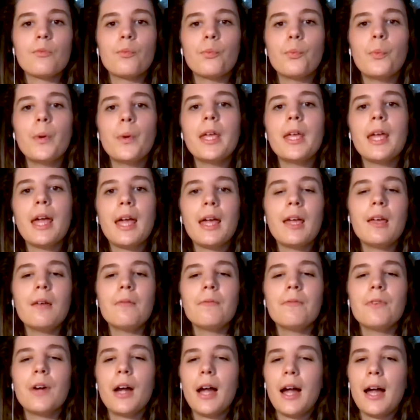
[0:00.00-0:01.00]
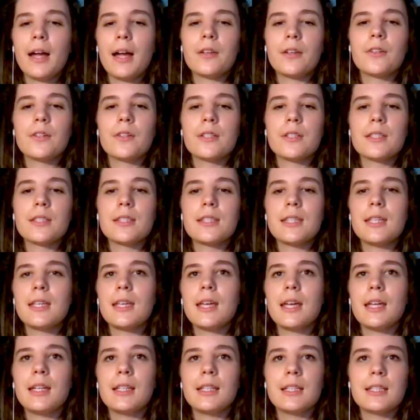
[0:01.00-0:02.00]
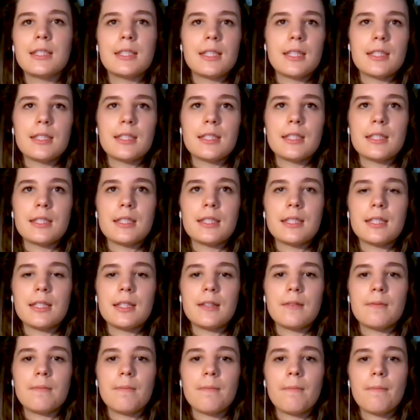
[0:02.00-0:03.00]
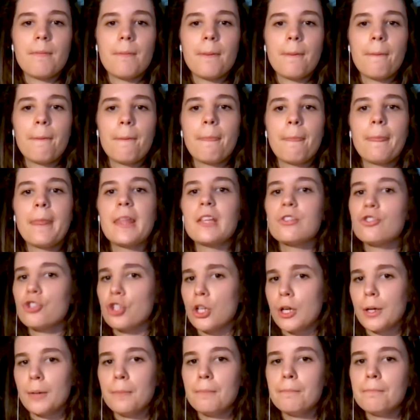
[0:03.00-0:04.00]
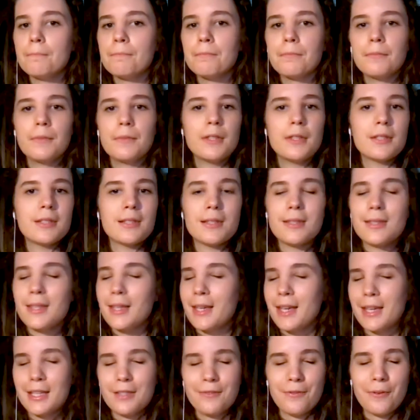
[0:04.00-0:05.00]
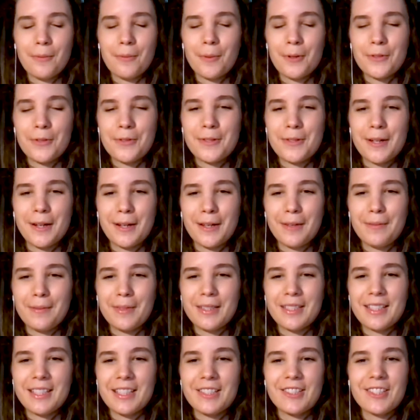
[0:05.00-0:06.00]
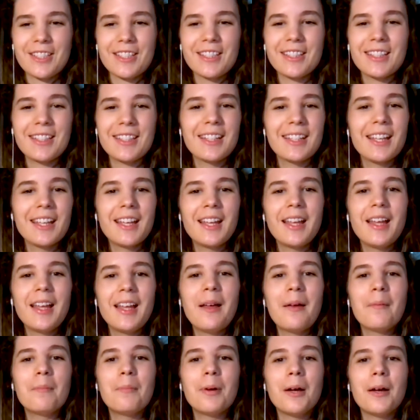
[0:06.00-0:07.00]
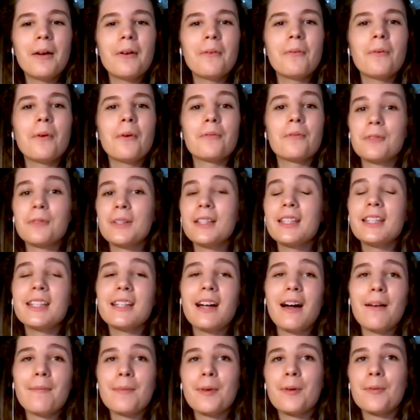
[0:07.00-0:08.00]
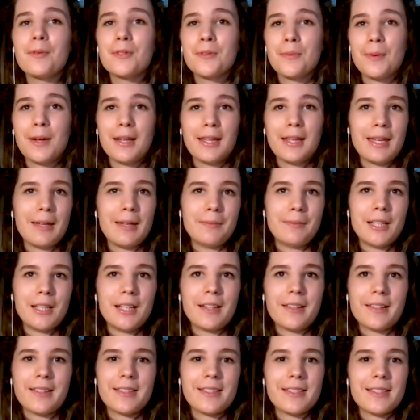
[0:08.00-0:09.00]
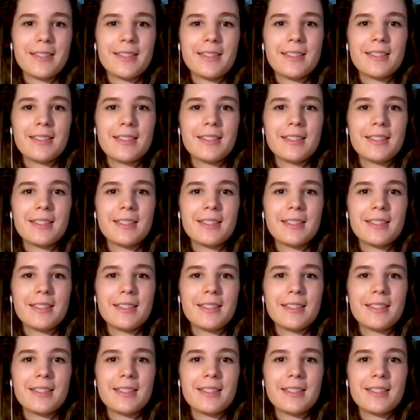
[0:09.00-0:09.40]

"We aim for accuracy and consistency." Sure, this is the case for most documentation, but what really got me was what came next.